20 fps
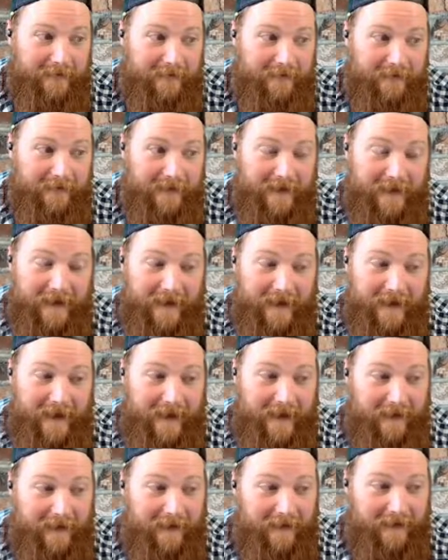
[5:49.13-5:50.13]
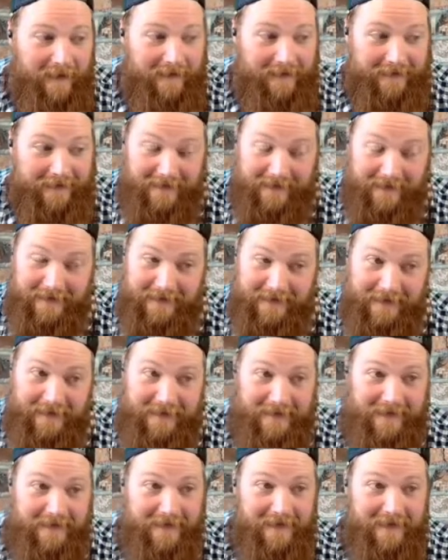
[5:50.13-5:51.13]

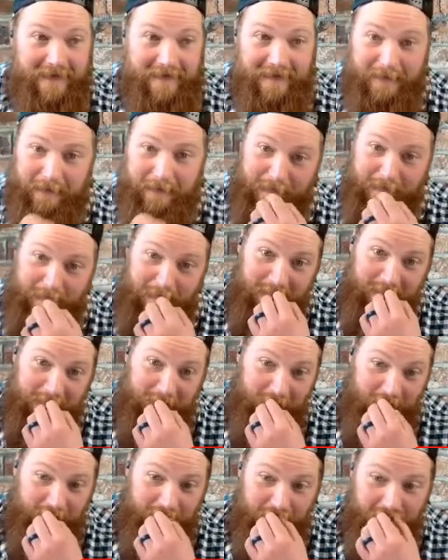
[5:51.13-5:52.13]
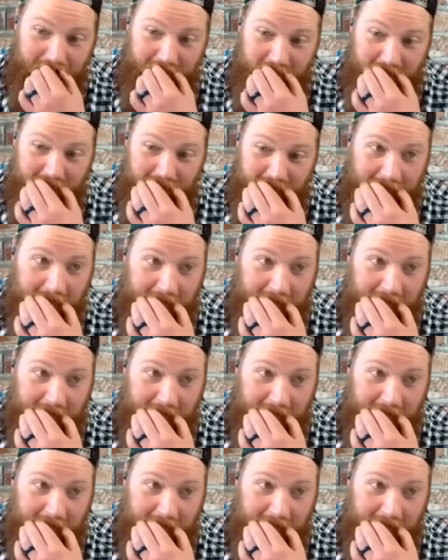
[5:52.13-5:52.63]
(not speaking)